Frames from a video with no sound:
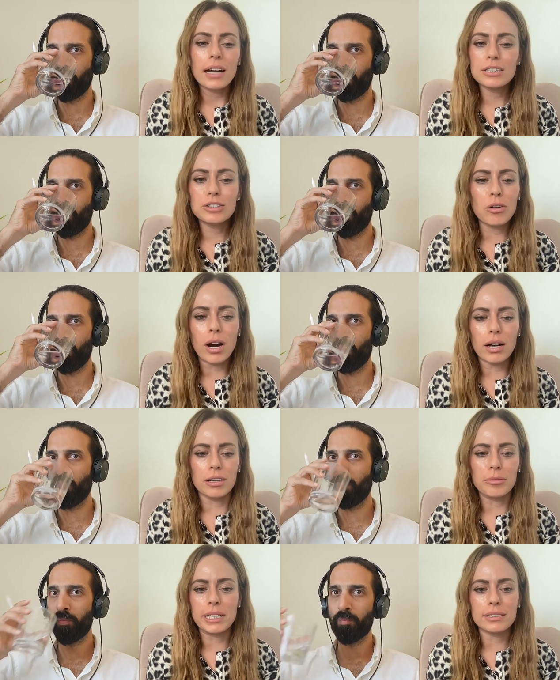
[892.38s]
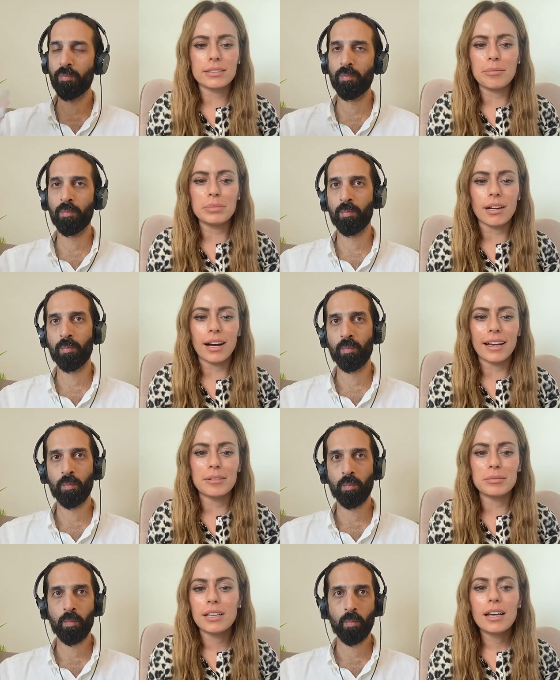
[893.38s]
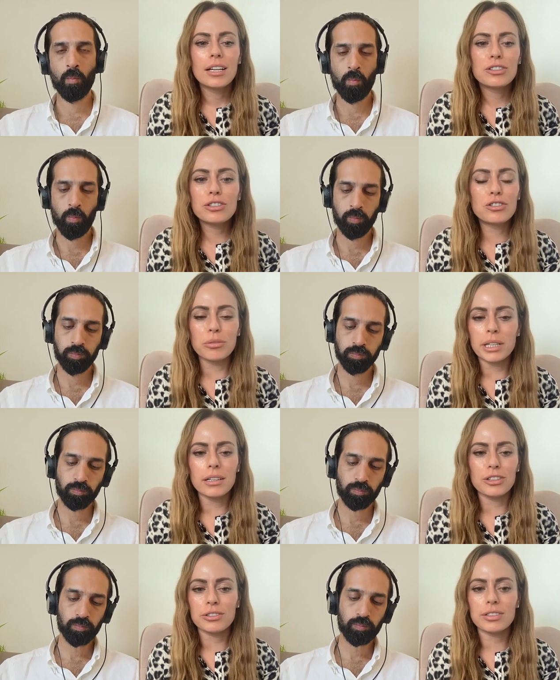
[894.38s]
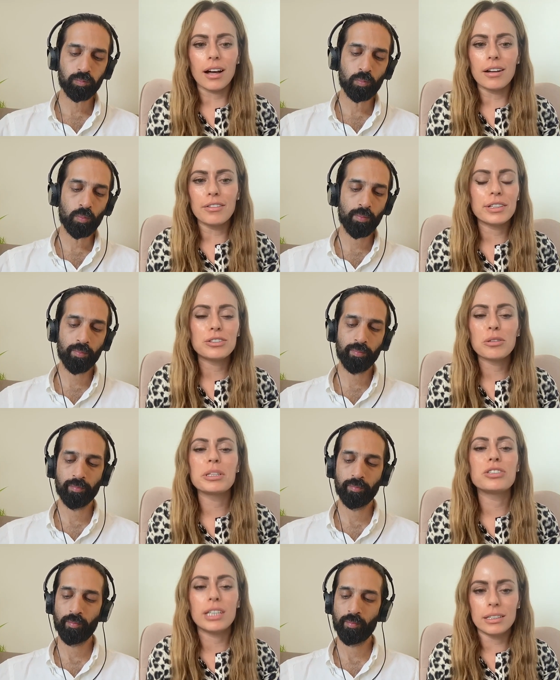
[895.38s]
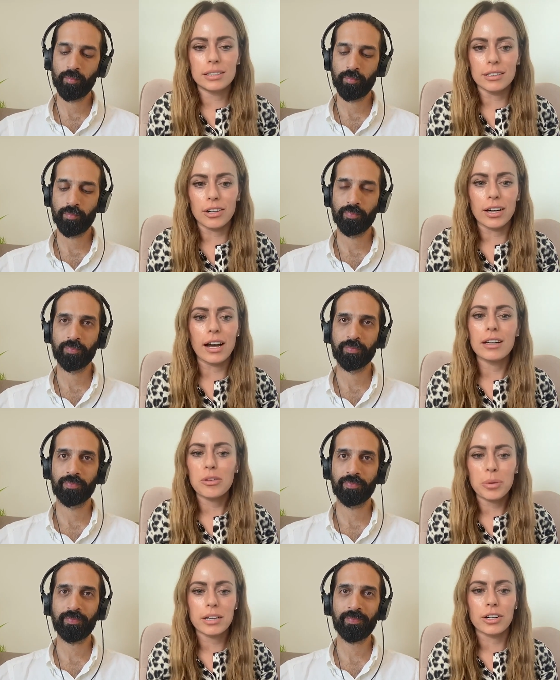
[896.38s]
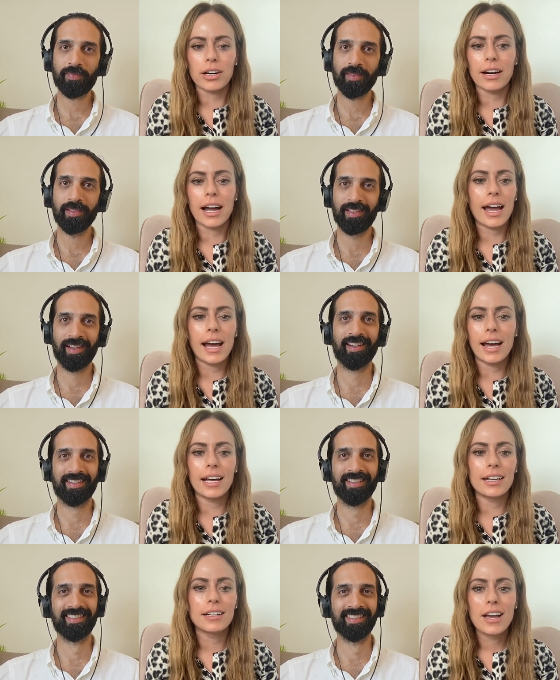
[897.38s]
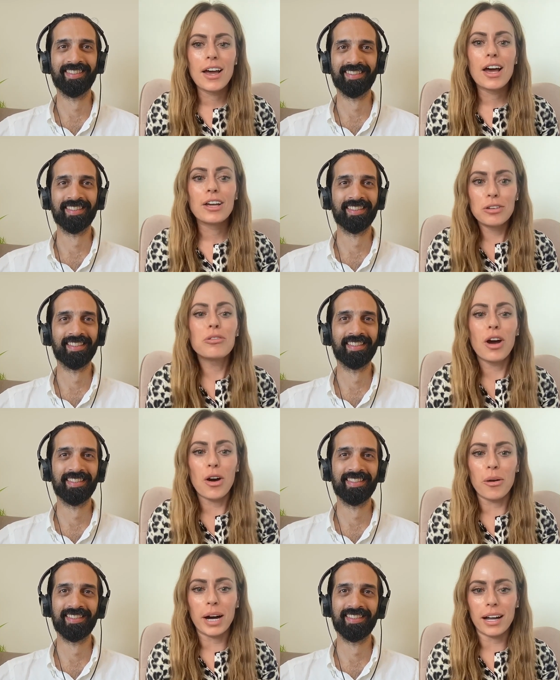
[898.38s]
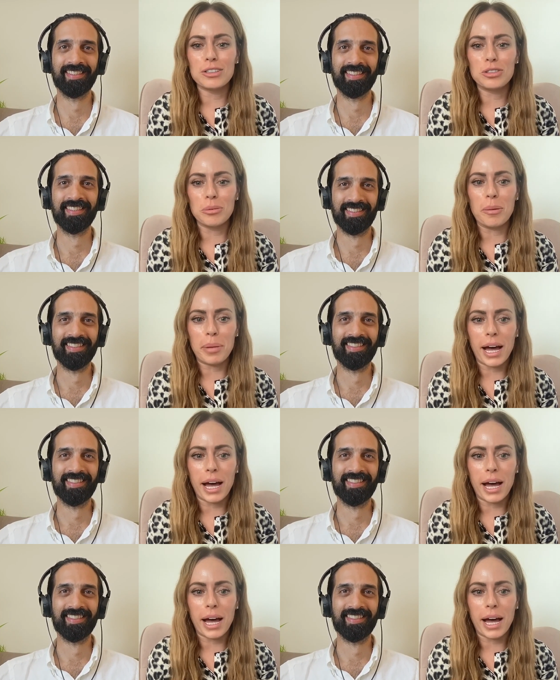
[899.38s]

Speaker 1: And it's so hard because sometimes just doing it yourself is much easier and quicker. Yeah. And you know how to do